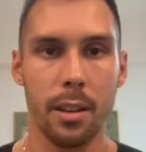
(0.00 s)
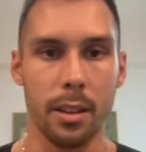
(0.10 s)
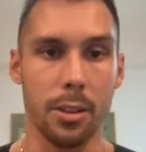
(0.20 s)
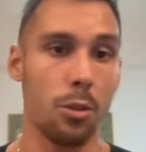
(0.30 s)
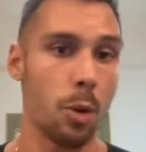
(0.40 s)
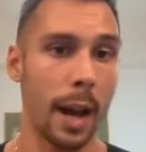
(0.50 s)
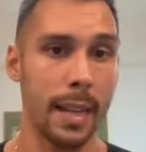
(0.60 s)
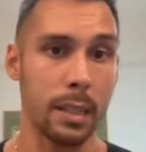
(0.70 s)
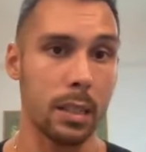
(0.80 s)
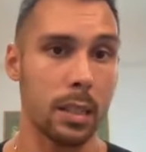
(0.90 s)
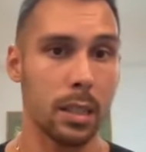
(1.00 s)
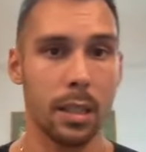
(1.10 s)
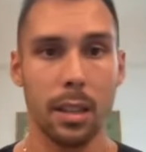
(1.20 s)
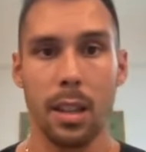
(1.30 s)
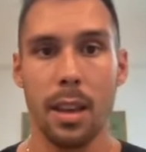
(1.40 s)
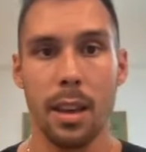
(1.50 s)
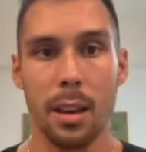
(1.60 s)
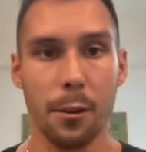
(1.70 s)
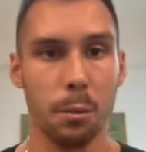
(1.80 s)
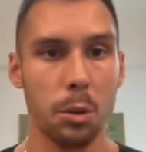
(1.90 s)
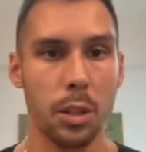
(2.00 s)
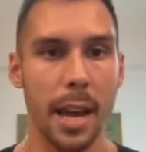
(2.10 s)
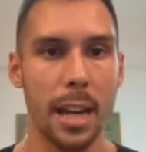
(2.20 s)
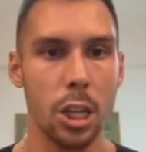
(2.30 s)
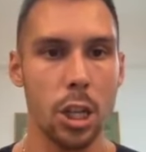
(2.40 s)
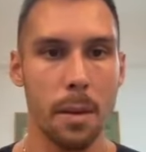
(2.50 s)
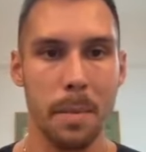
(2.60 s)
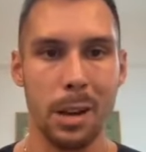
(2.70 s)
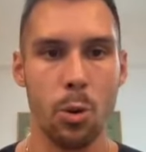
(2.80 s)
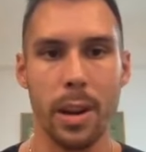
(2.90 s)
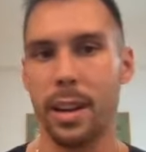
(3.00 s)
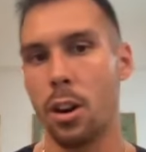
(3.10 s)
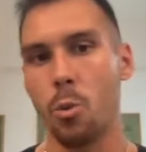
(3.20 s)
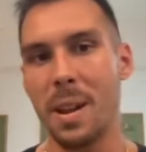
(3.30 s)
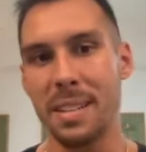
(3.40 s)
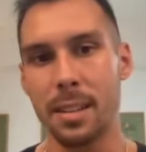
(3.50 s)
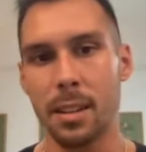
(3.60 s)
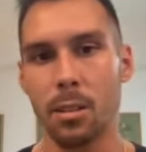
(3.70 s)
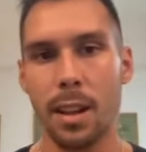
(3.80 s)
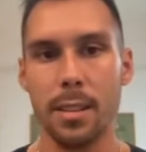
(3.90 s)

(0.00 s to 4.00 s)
into new highs. Here from Mustache, Bitcoin. A red signal